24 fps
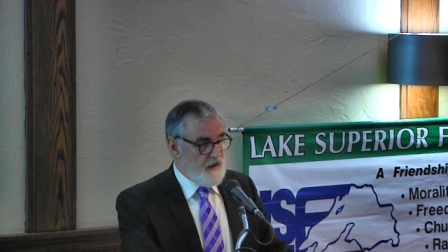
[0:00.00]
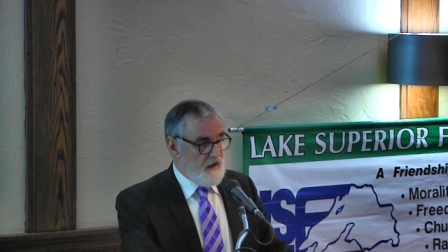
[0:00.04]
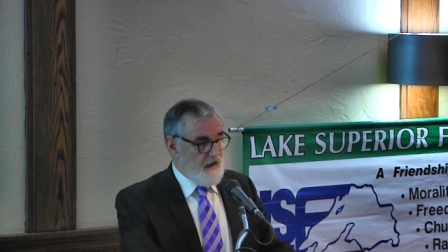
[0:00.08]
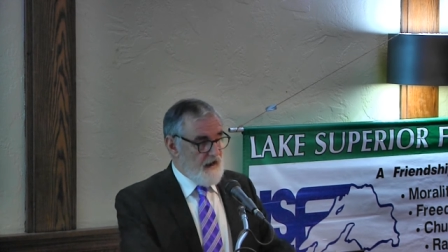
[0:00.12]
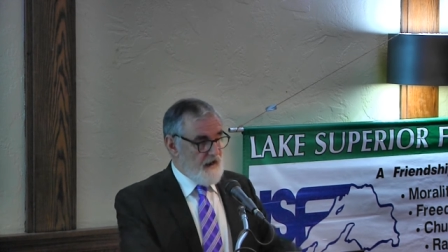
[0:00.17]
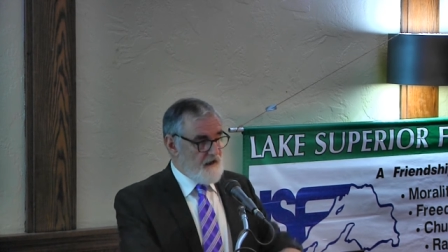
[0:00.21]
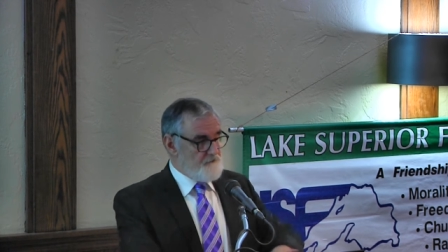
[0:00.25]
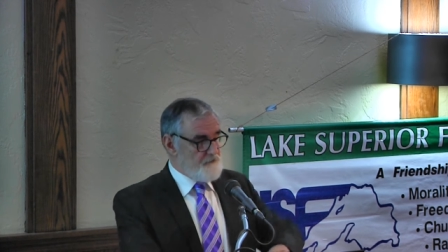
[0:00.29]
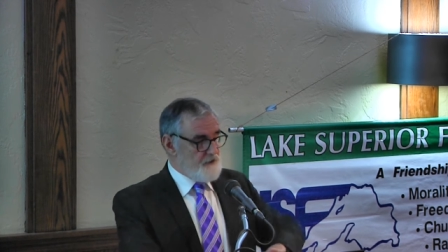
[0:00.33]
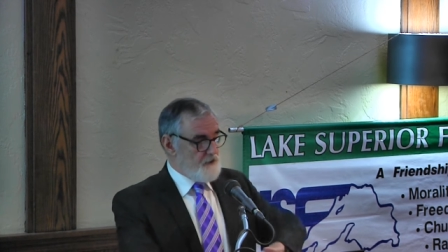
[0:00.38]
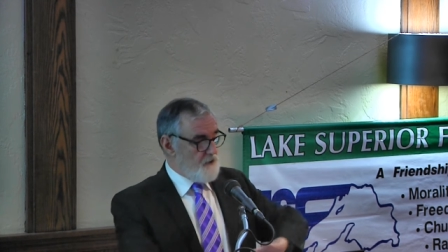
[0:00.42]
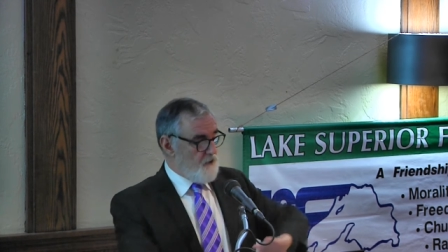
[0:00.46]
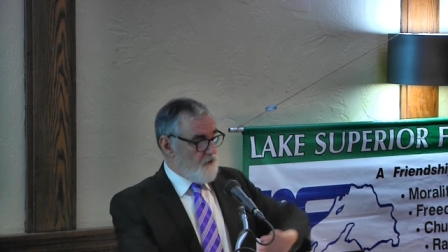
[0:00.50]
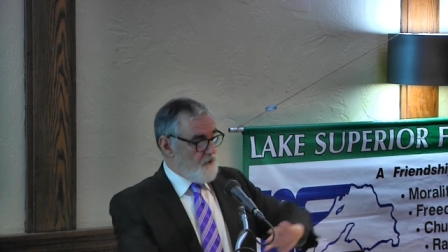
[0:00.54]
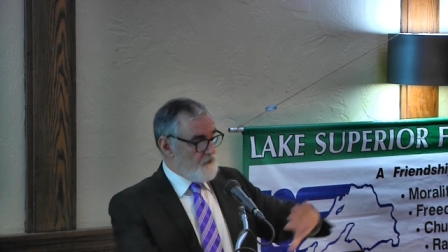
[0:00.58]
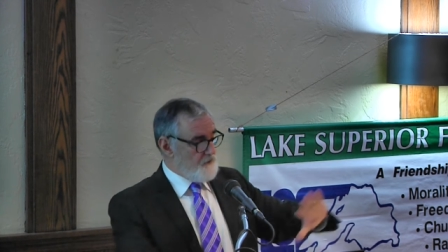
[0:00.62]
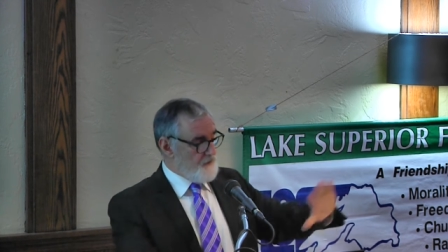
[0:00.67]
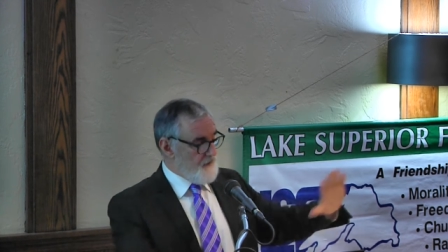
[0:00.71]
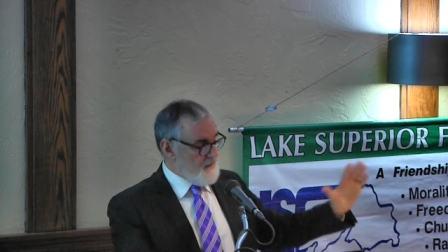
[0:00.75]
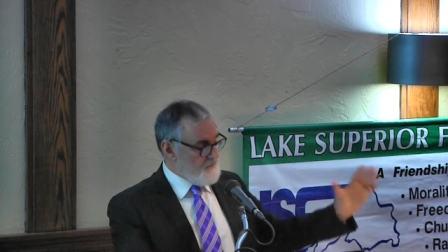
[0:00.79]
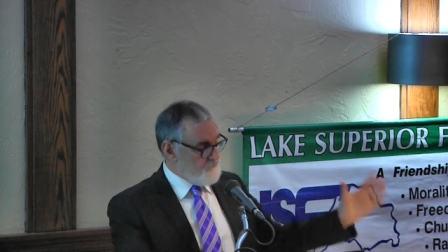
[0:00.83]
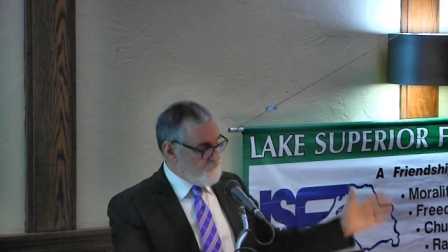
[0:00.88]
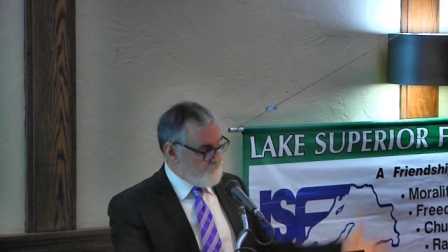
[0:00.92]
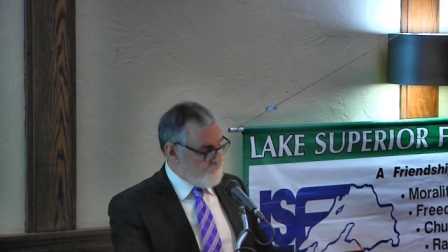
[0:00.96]
having all
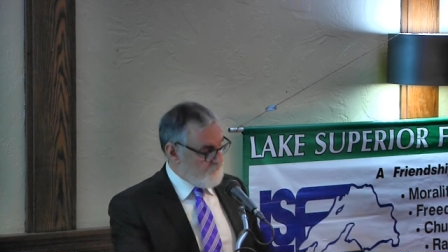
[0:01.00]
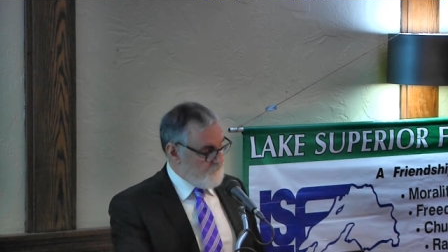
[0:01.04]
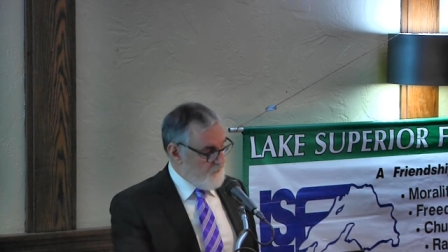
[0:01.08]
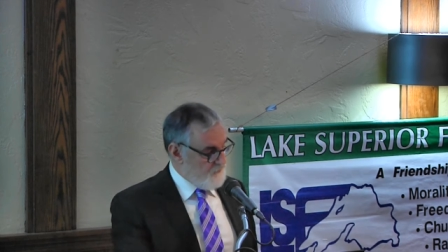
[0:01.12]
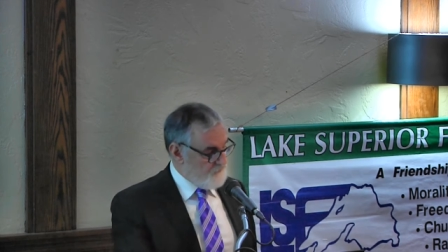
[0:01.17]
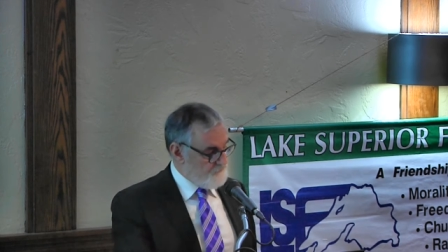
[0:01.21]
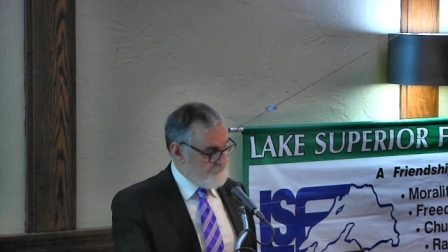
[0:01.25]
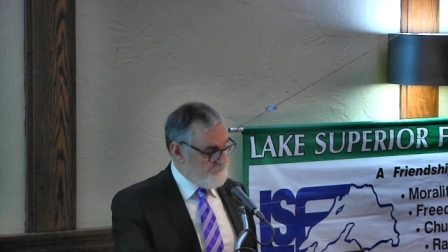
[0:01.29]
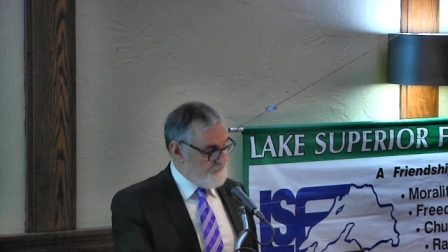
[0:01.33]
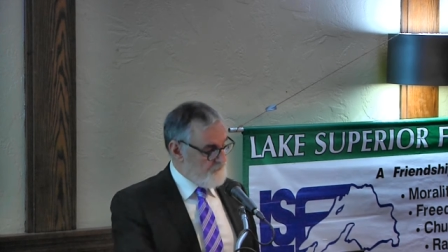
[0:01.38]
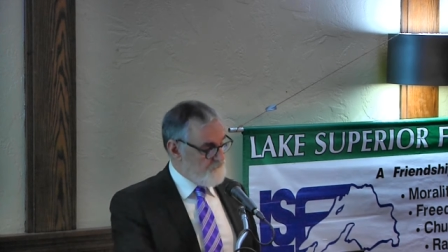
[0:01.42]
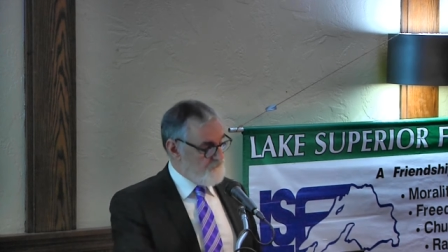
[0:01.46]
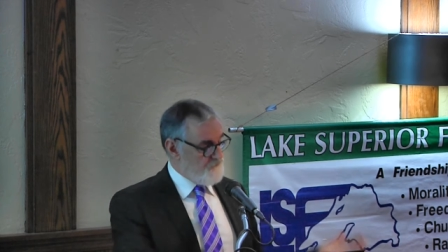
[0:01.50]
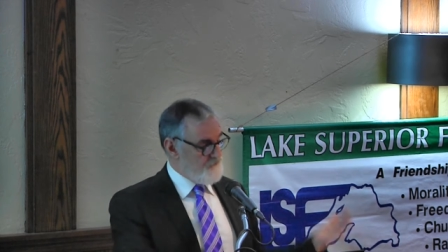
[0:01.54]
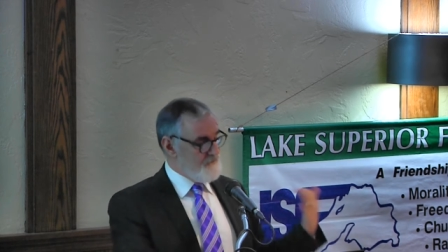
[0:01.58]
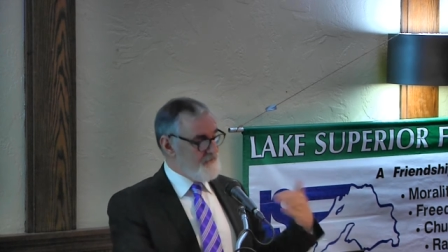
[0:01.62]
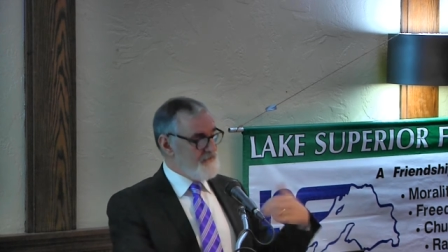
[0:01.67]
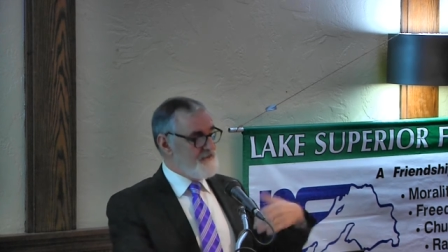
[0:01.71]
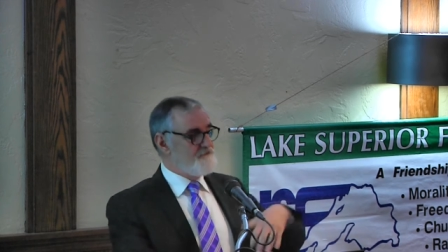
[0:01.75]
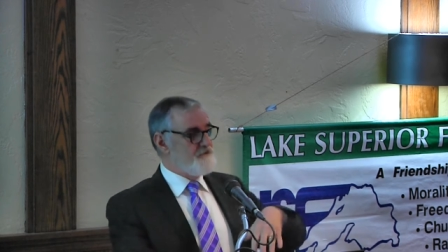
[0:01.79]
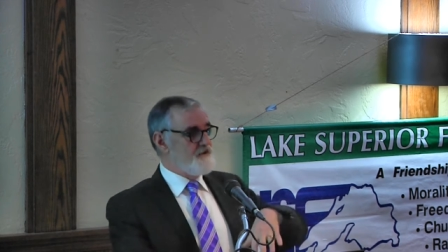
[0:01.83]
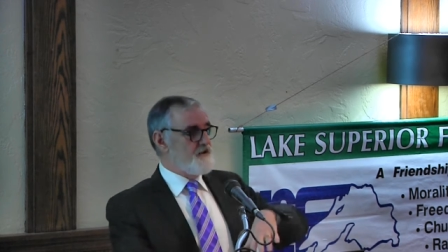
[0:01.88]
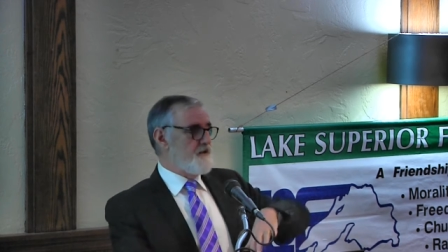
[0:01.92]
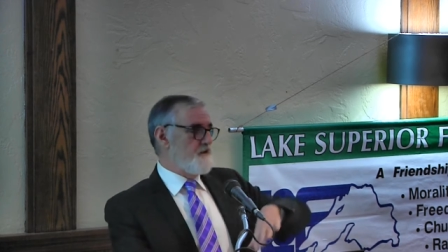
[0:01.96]
that stuff isn't
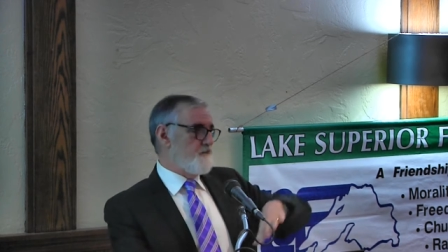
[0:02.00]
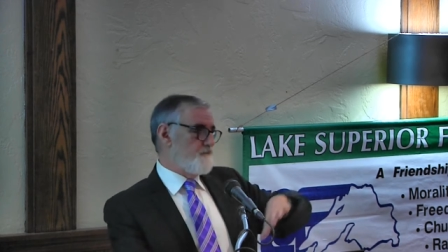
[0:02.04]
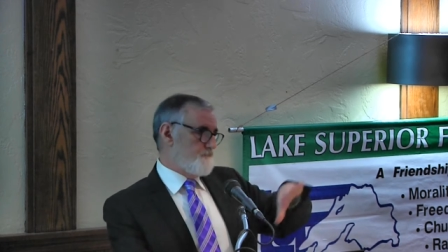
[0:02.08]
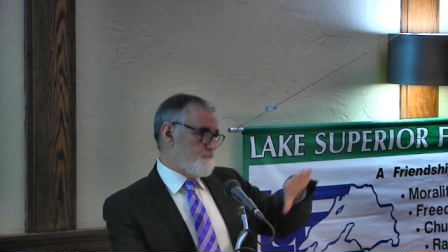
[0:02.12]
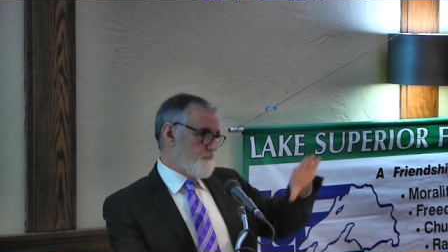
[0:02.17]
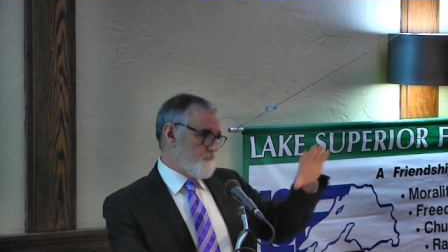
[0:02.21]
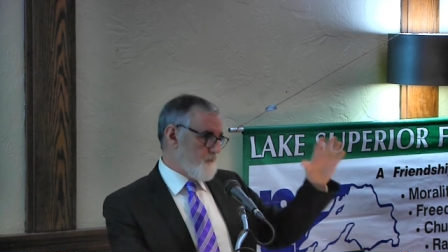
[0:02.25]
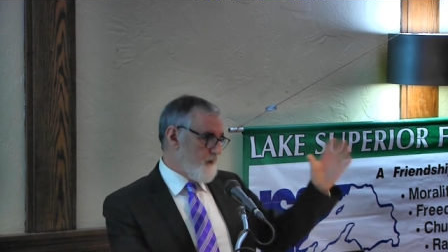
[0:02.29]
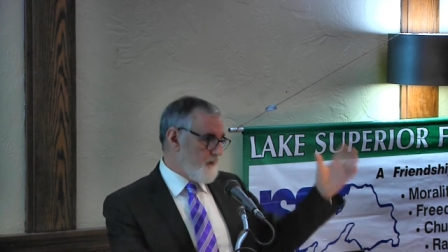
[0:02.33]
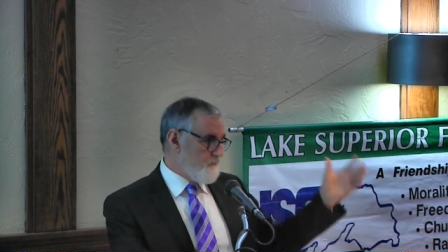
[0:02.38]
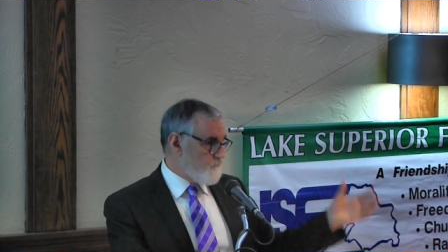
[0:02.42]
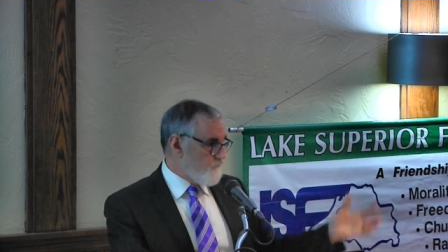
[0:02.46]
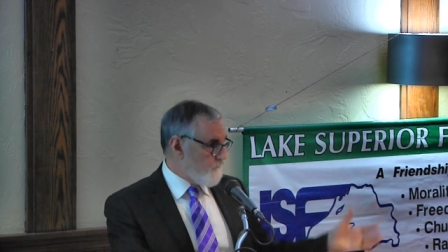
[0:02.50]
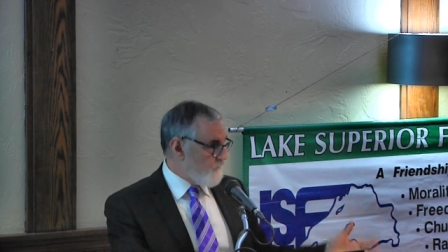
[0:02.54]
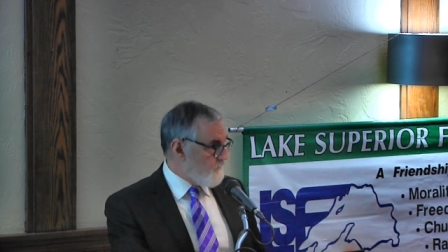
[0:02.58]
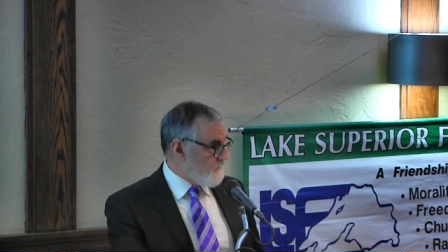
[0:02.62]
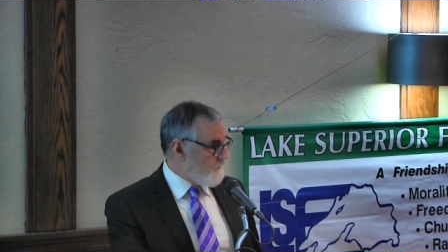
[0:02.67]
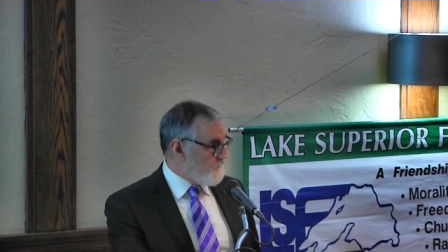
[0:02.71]
even information,